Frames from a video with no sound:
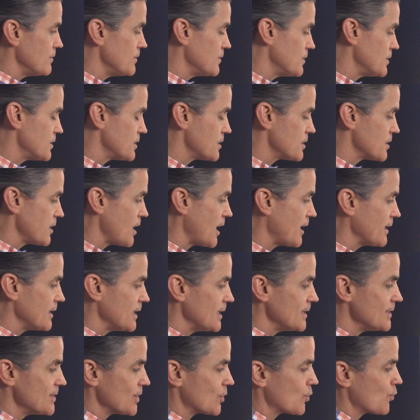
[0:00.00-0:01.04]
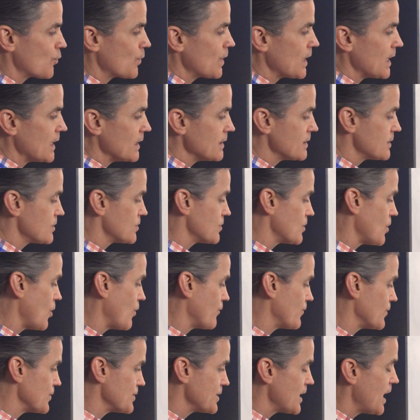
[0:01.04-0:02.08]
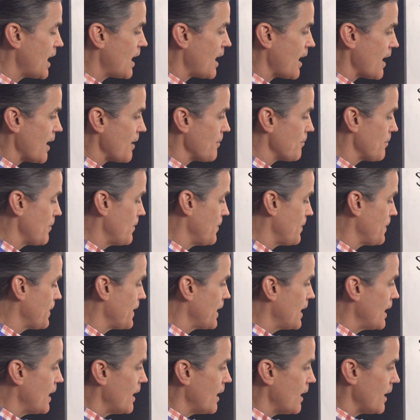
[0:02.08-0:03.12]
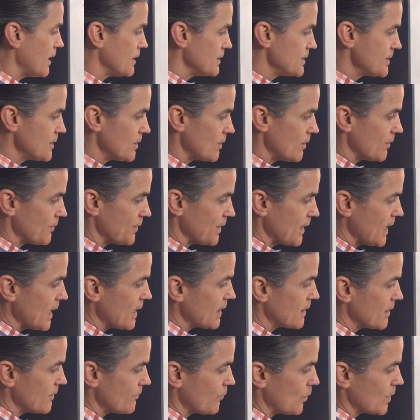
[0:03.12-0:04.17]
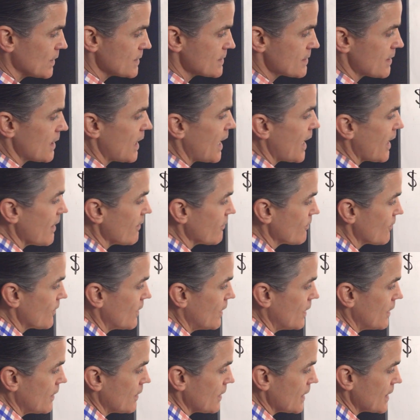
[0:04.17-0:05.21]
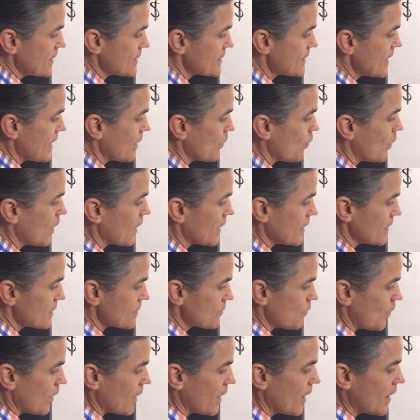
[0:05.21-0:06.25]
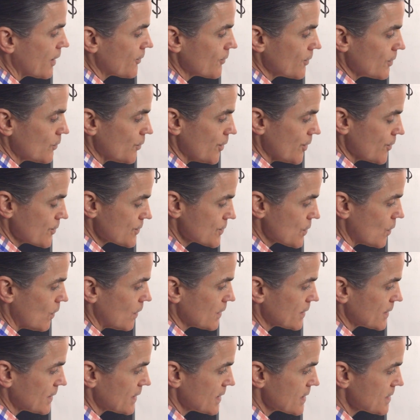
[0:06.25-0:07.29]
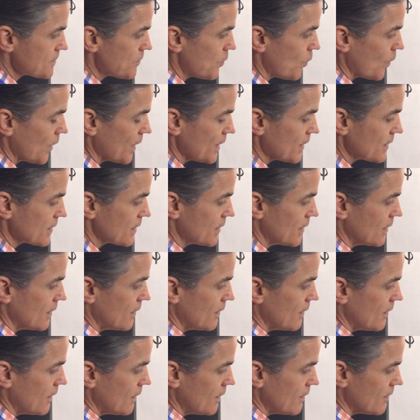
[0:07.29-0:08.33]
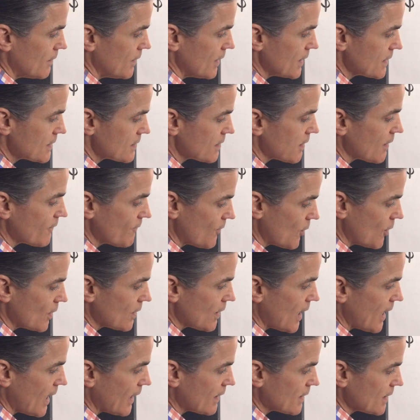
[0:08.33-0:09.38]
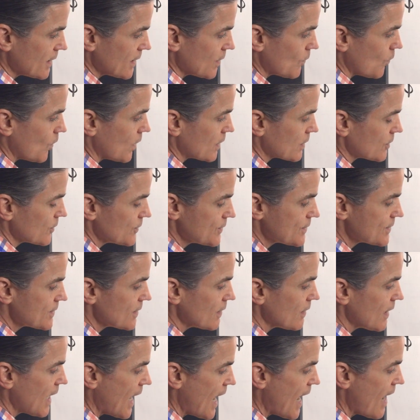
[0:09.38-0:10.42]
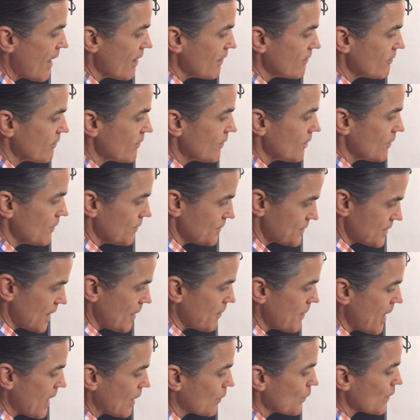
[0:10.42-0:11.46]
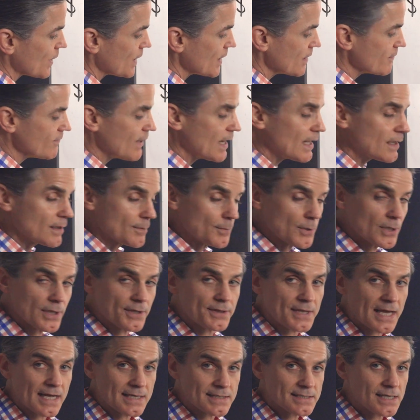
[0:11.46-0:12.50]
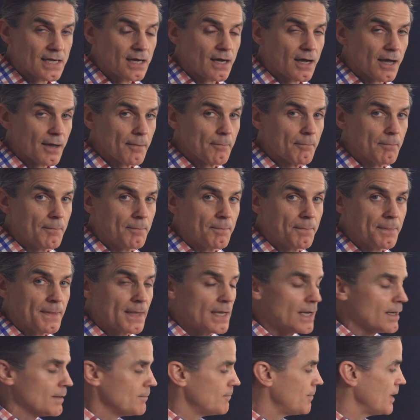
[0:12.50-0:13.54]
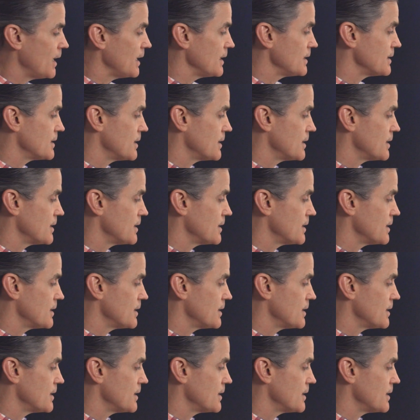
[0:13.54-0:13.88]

slightly decrease over time until the end of one's life. Let's say one is 100 years old at this point. It's very likely that one could still have some equity available at that time, but